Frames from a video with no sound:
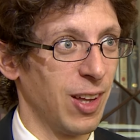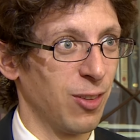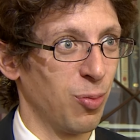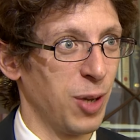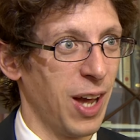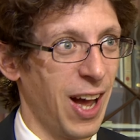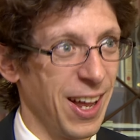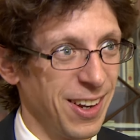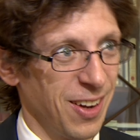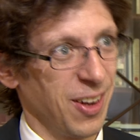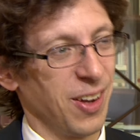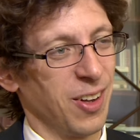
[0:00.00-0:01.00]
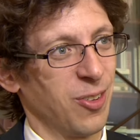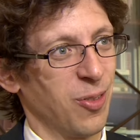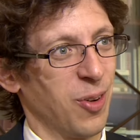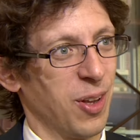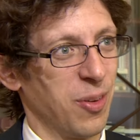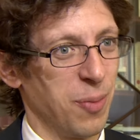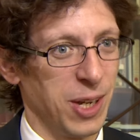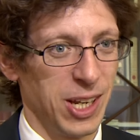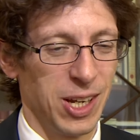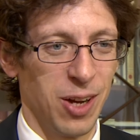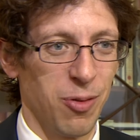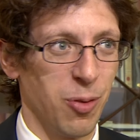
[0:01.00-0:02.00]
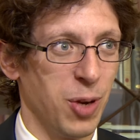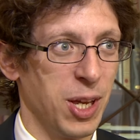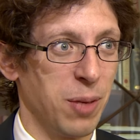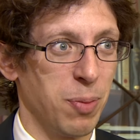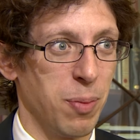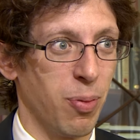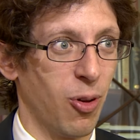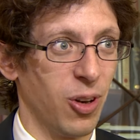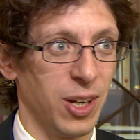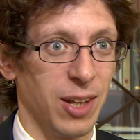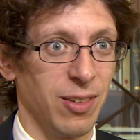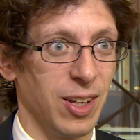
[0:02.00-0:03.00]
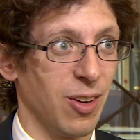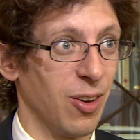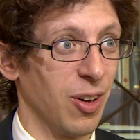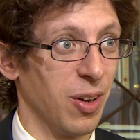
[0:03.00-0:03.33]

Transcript: as we had at the beginning of the week, people getting